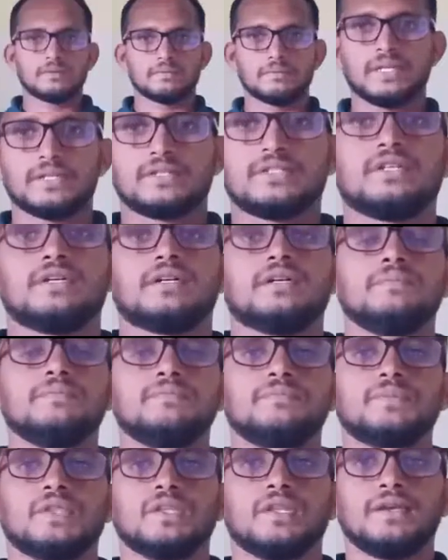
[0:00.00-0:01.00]

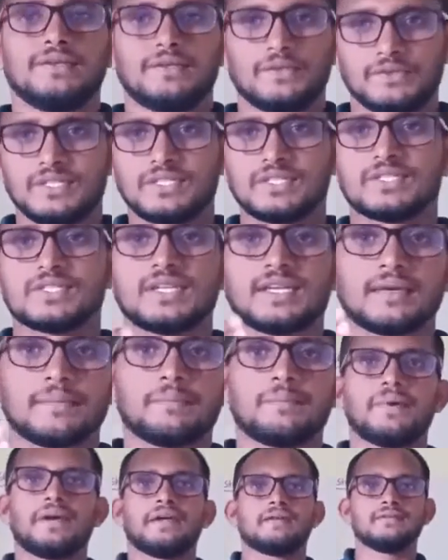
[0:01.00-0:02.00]
Better you just take
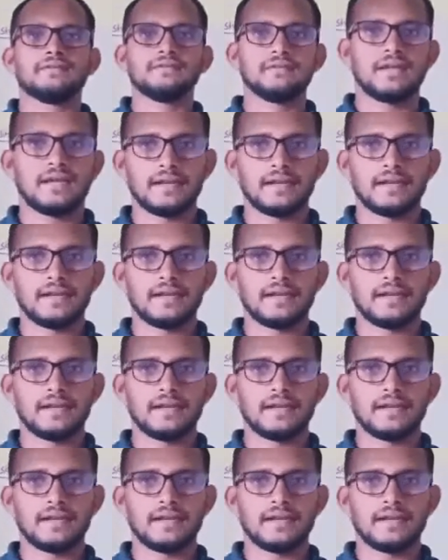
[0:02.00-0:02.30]
a pen